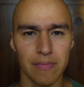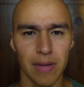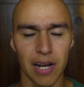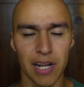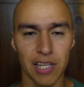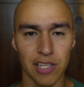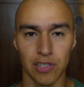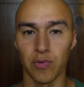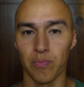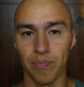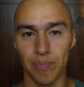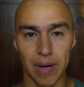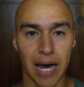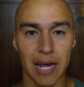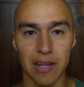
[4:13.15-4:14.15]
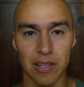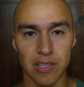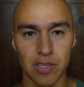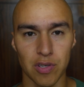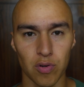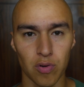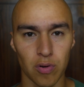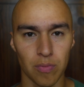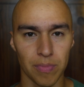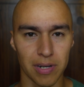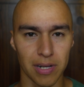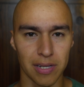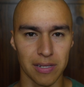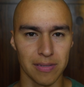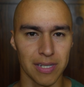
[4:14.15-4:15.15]
I didn't do bad in school, but
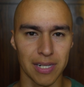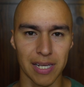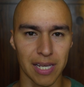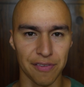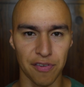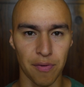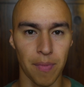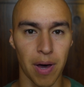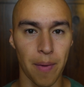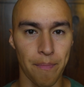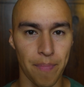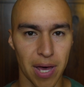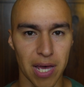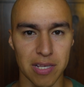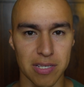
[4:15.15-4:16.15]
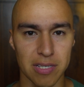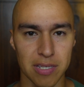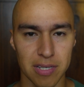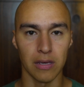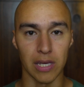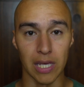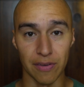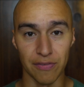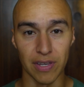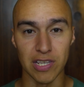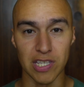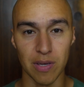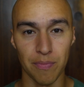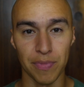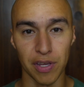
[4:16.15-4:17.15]
I didn't give it my best. Giving
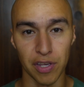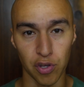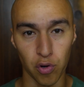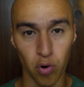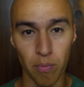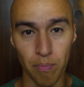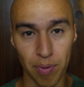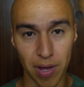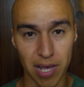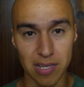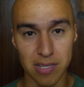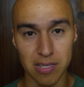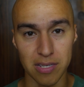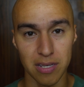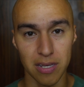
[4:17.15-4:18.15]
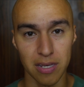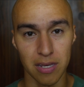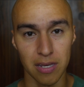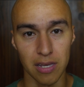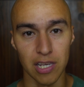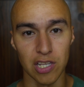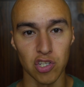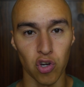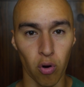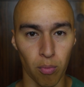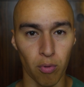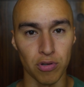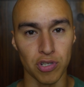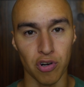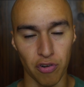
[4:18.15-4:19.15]
something your best is
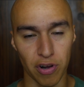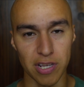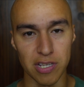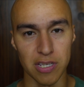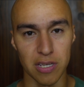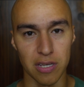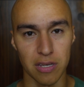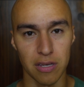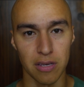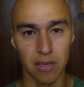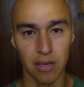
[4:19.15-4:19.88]
almost crazy.